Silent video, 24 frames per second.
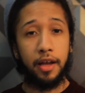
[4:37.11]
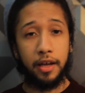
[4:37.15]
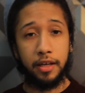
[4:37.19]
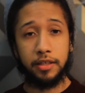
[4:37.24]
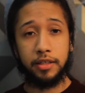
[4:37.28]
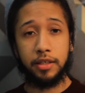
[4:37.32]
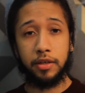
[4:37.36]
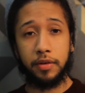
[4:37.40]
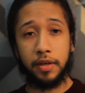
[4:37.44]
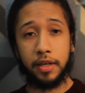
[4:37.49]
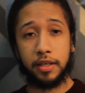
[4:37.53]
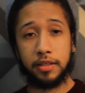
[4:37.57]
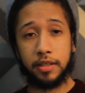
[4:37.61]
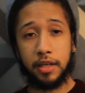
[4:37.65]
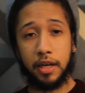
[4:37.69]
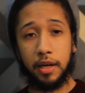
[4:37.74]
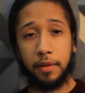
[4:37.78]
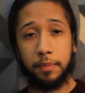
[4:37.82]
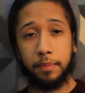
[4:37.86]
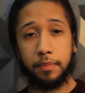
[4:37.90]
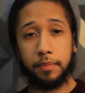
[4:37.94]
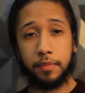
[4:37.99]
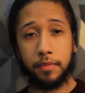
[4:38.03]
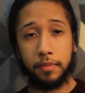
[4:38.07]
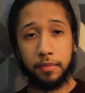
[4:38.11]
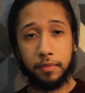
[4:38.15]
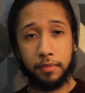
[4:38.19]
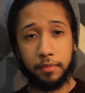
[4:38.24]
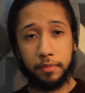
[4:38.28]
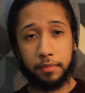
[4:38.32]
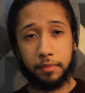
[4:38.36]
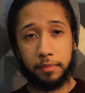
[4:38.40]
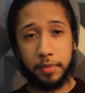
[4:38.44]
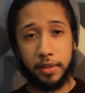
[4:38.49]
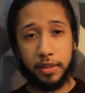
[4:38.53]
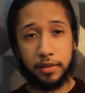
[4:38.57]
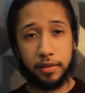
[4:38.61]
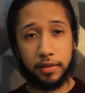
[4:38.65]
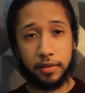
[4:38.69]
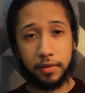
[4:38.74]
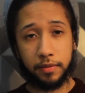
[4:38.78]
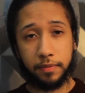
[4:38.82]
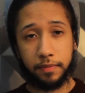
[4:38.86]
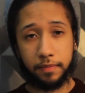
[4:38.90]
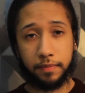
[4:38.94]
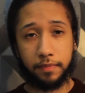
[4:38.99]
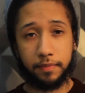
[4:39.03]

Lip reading: Until next time, peace.